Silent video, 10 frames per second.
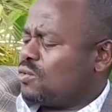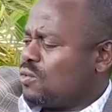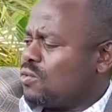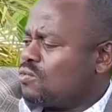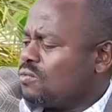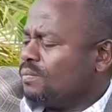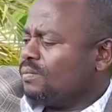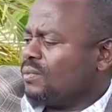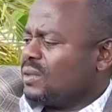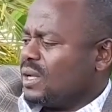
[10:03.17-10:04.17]
to
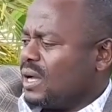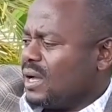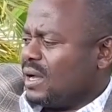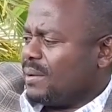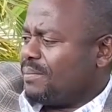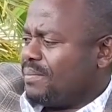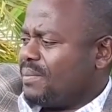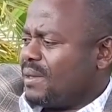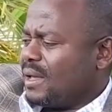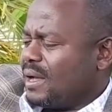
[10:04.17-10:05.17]
uh,
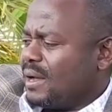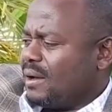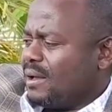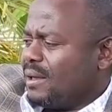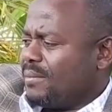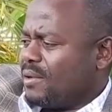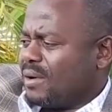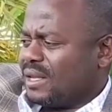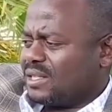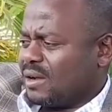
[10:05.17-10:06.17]
yeah,
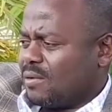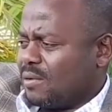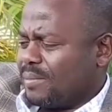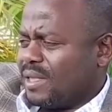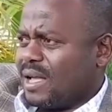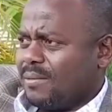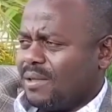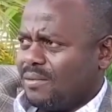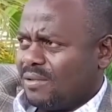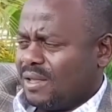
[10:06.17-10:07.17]
Myoga Sacco, P
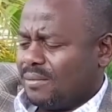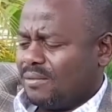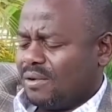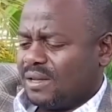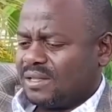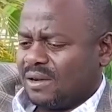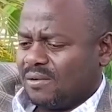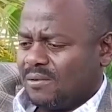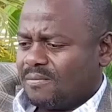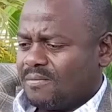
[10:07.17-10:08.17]
W D Myoga
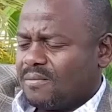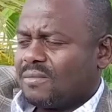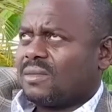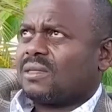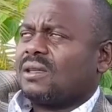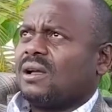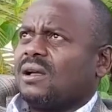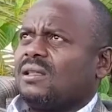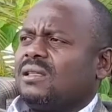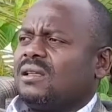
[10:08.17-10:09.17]
Sacco,
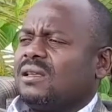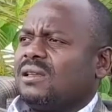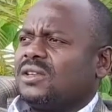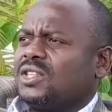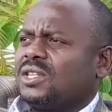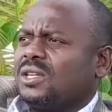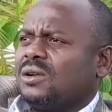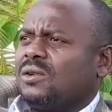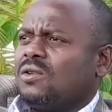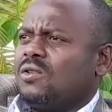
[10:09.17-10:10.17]
and uh,
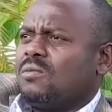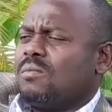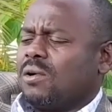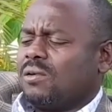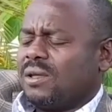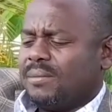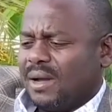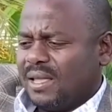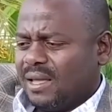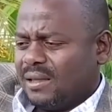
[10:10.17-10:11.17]
she borrowed the
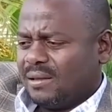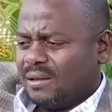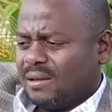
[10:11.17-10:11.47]
money.